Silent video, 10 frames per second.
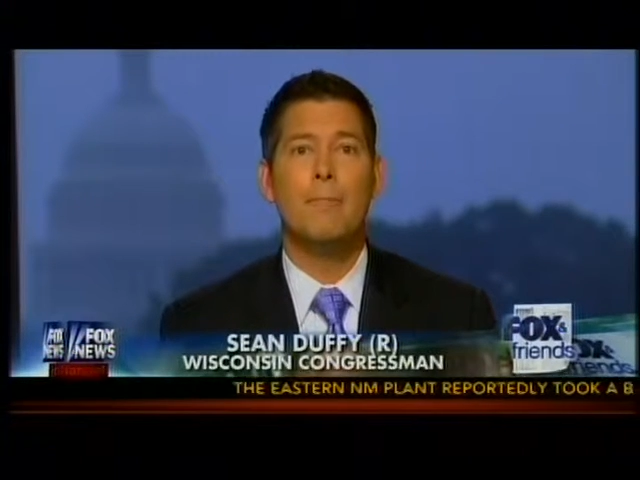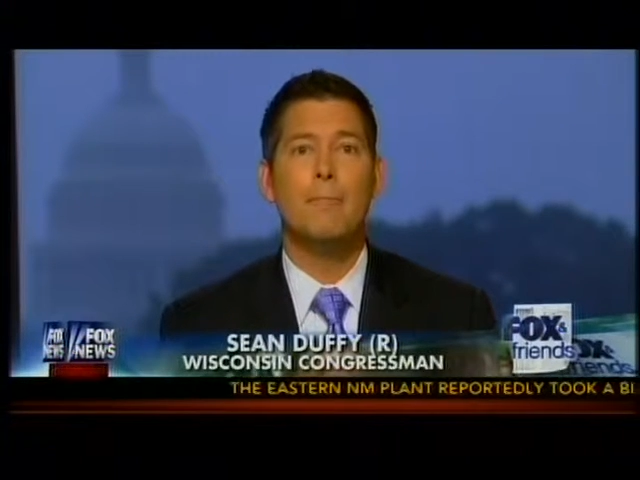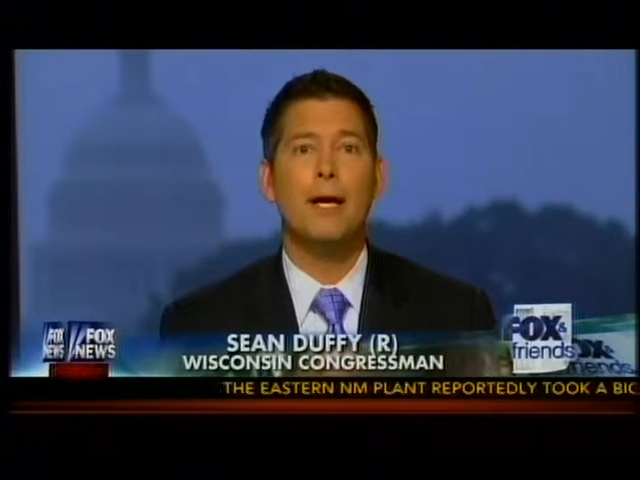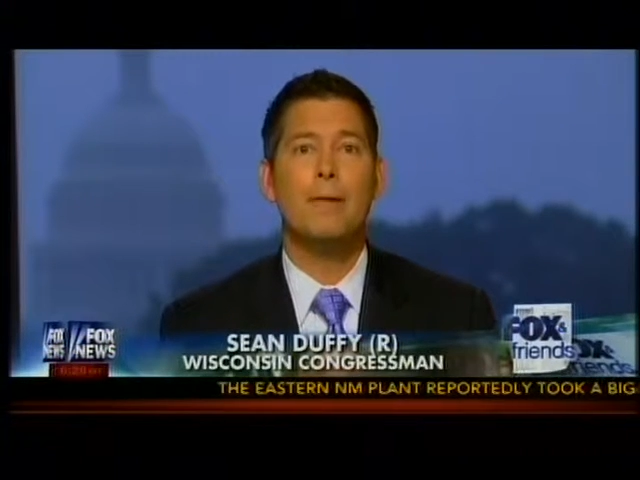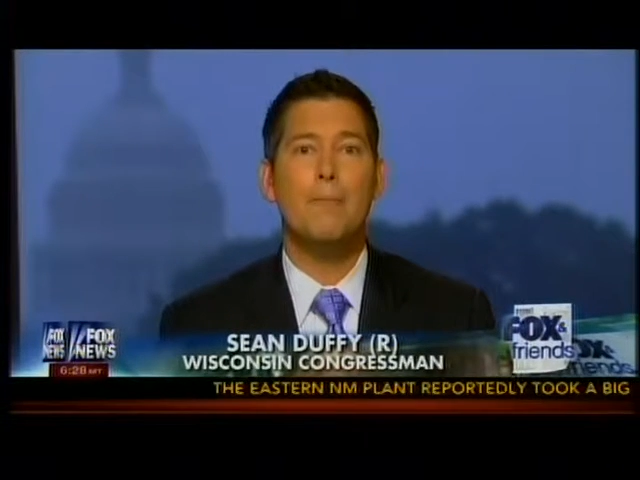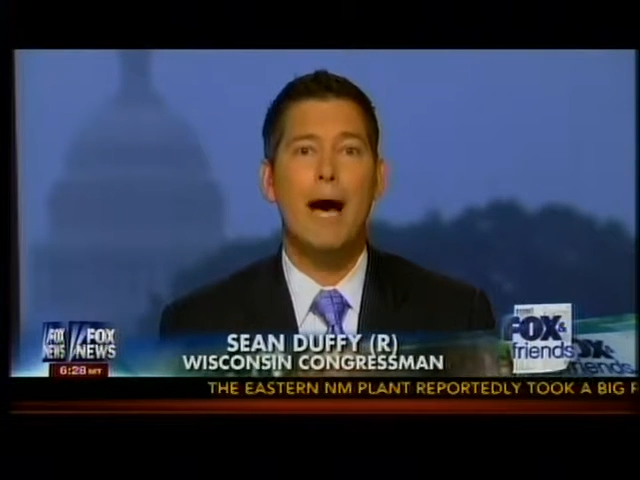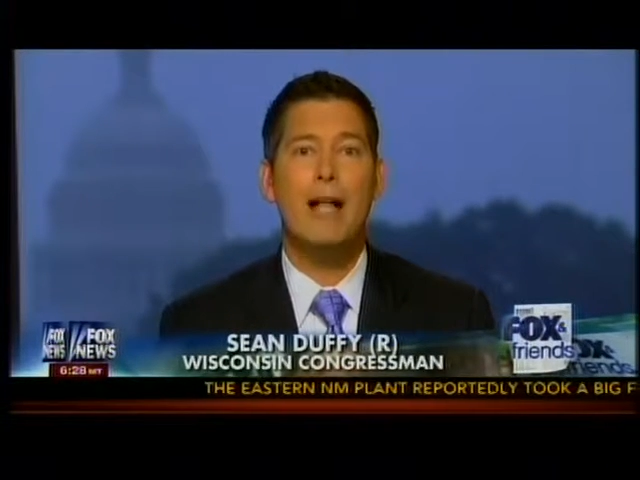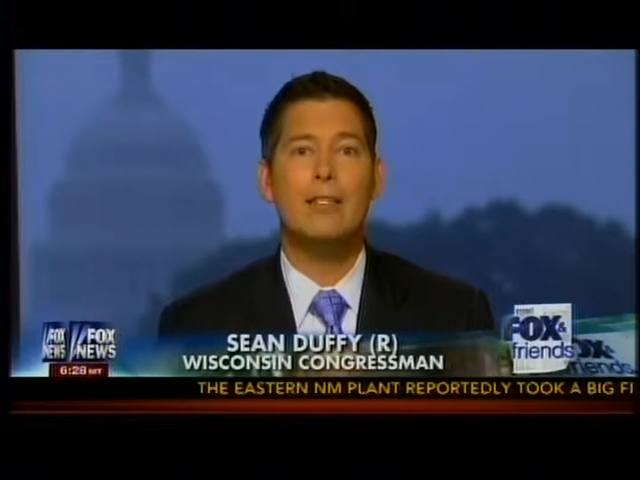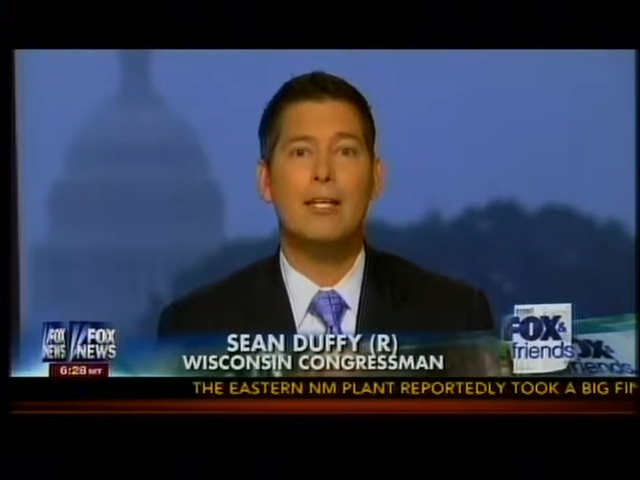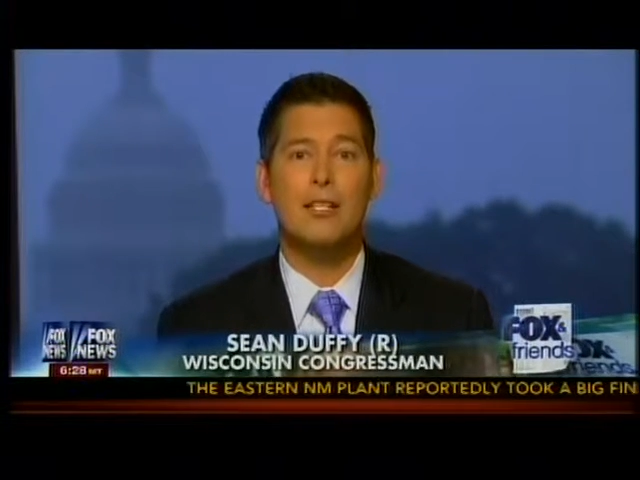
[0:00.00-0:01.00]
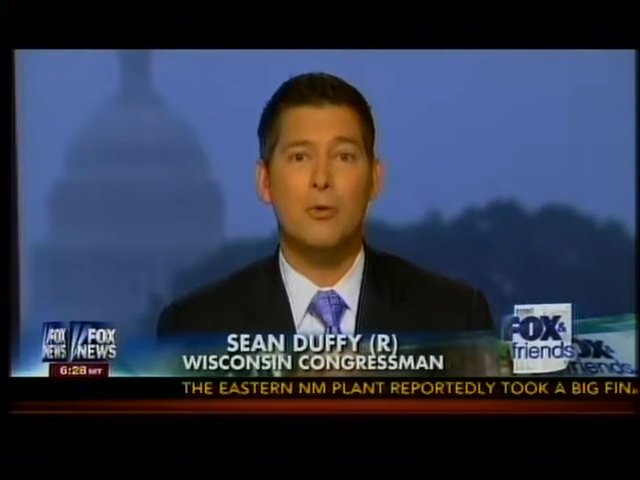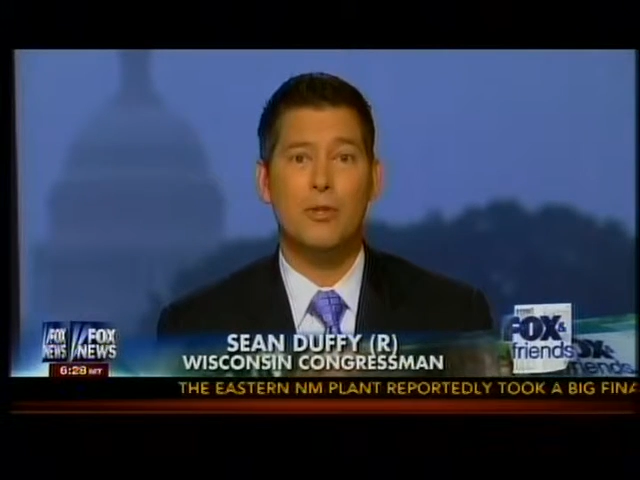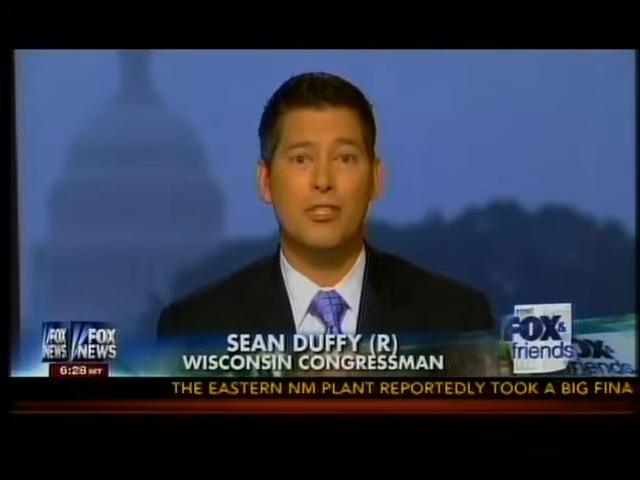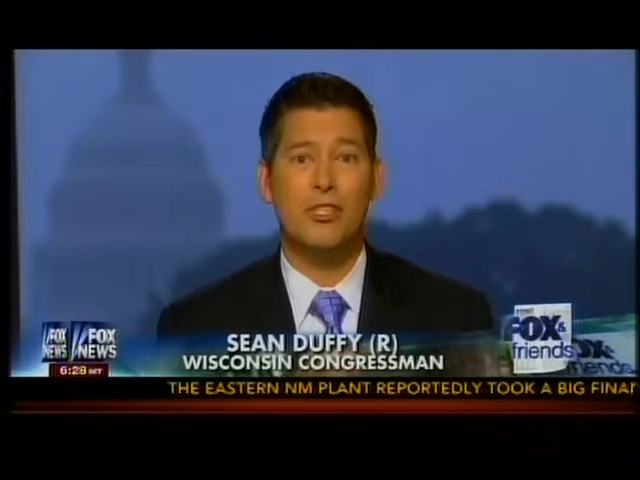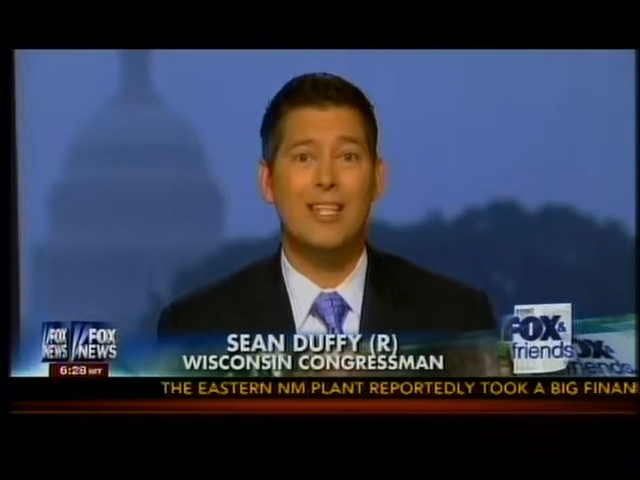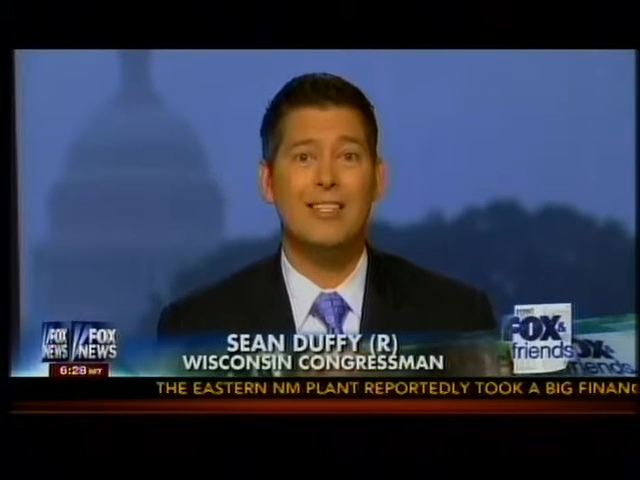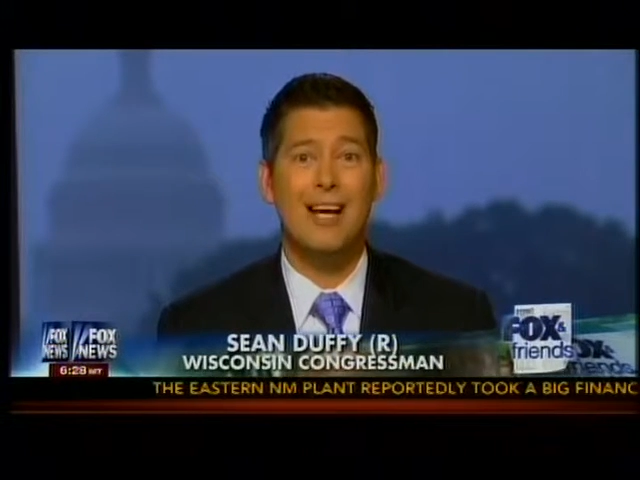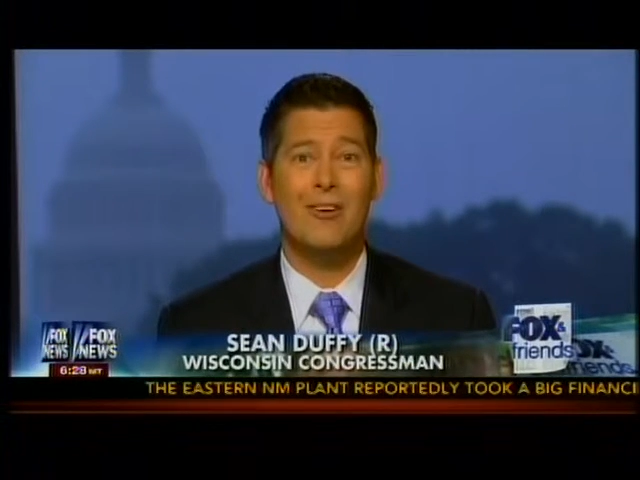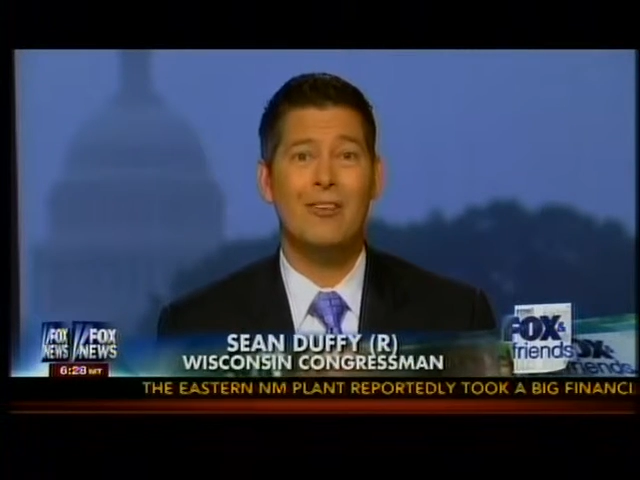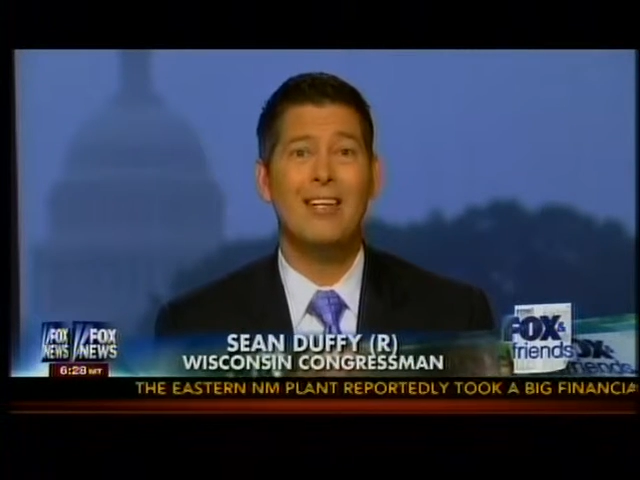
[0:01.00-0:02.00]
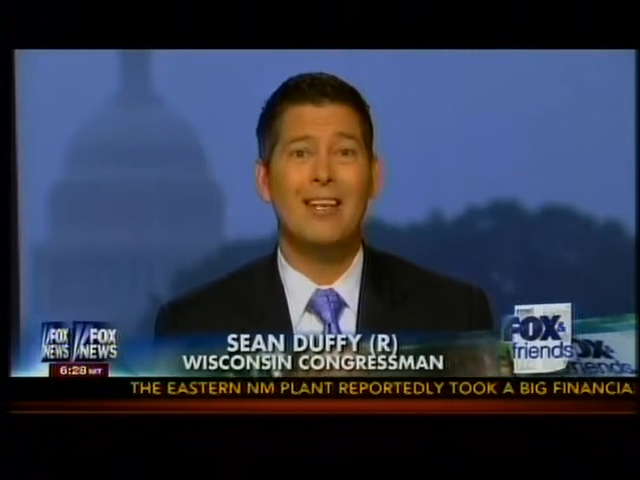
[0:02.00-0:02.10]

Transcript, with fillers: playing politics with the shutdown